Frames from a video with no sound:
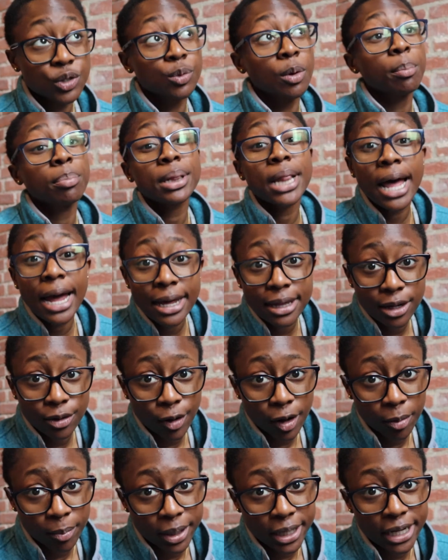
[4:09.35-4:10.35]
you apply their
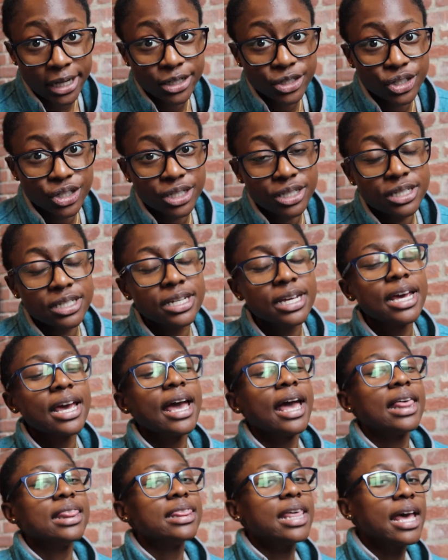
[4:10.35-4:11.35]
recommendations,
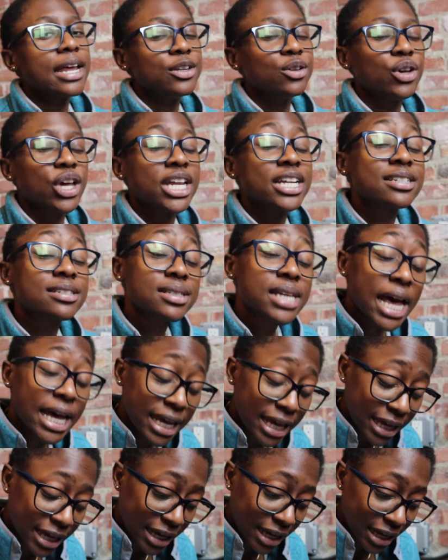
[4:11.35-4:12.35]
and then you get a
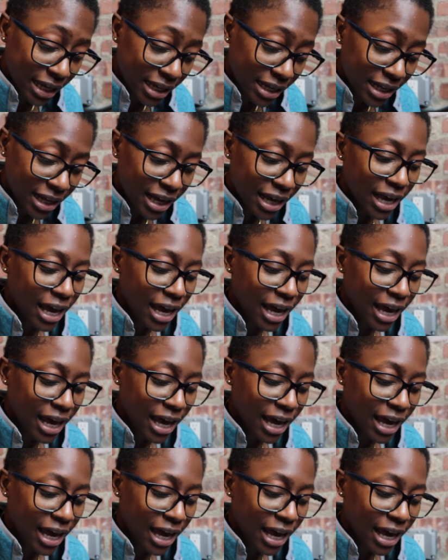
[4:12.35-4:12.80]
second kit,